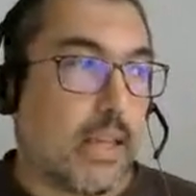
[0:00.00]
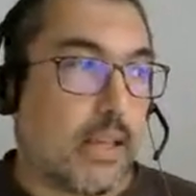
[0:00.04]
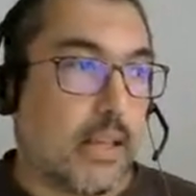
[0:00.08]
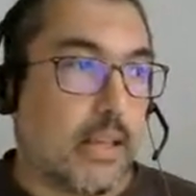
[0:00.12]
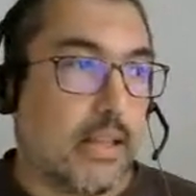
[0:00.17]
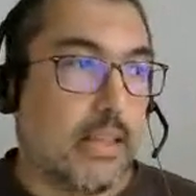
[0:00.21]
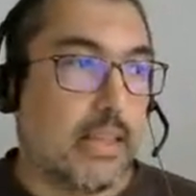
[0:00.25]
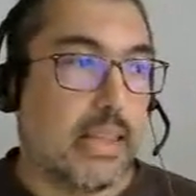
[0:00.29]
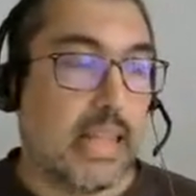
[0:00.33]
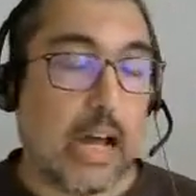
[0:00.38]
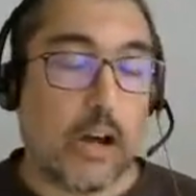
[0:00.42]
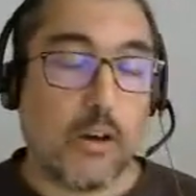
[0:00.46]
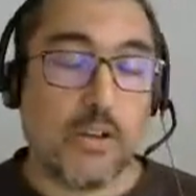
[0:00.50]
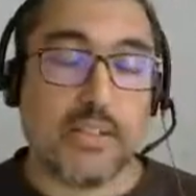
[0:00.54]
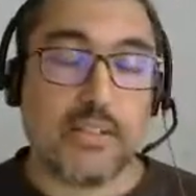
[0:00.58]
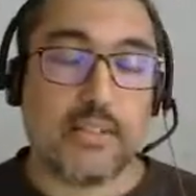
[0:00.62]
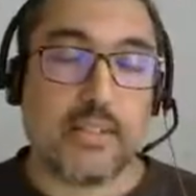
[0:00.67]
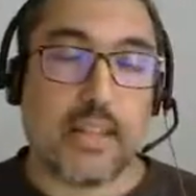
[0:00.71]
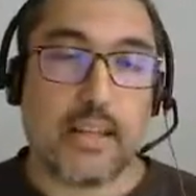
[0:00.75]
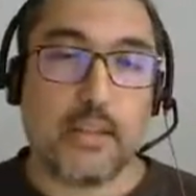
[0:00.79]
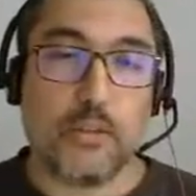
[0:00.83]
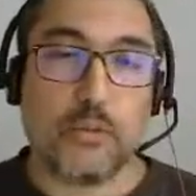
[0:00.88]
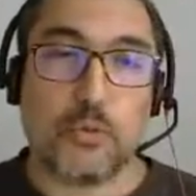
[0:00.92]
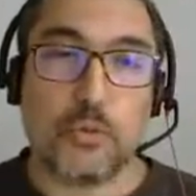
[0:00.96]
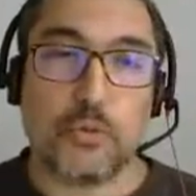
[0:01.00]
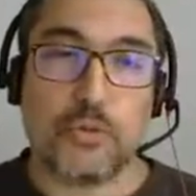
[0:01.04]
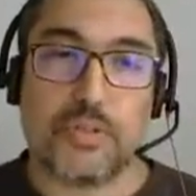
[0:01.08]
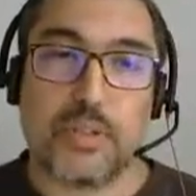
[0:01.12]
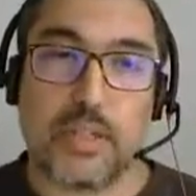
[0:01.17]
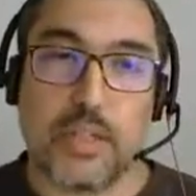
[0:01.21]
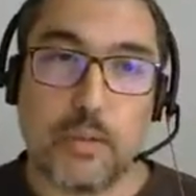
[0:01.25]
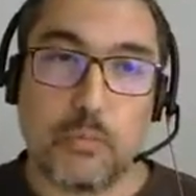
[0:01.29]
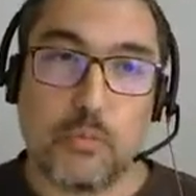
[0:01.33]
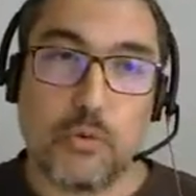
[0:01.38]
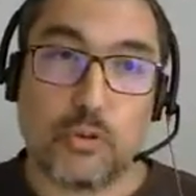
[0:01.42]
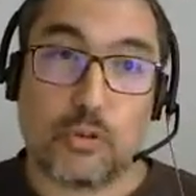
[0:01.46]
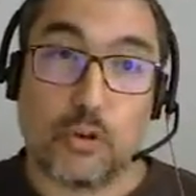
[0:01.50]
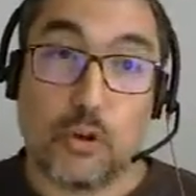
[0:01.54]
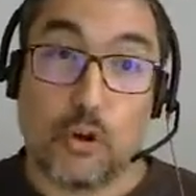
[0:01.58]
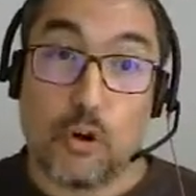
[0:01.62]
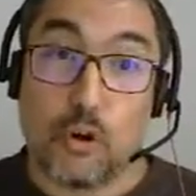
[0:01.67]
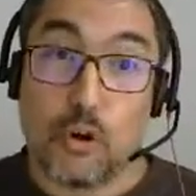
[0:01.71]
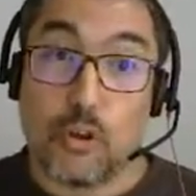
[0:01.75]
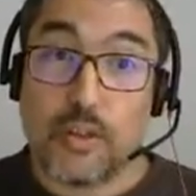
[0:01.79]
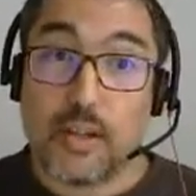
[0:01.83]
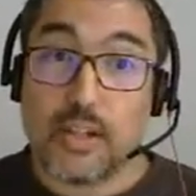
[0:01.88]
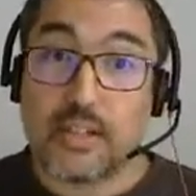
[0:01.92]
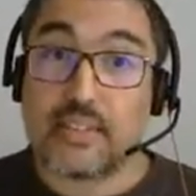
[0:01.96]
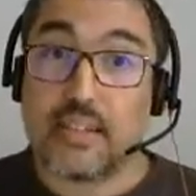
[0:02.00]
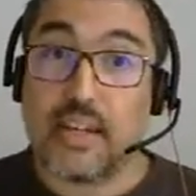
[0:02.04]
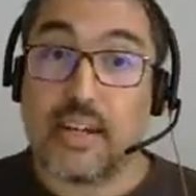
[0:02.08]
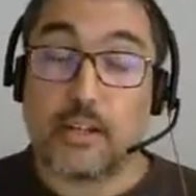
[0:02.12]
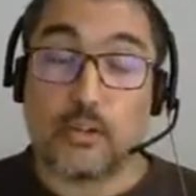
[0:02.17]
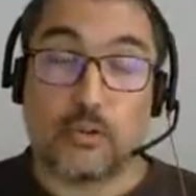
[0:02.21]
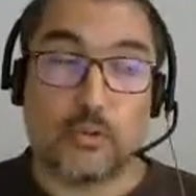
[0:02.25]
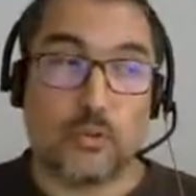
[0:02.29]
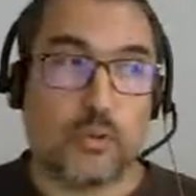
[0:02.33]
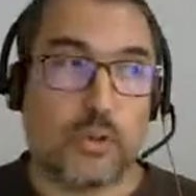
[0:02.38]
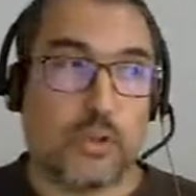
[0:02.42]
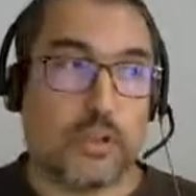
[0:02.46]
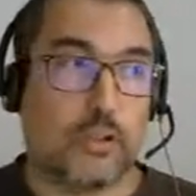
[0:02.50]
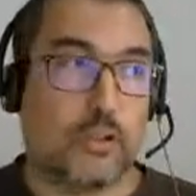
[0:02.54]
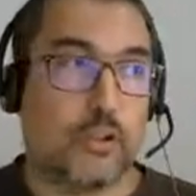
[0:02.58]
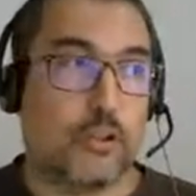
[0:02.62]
now it's time to see what others are doing.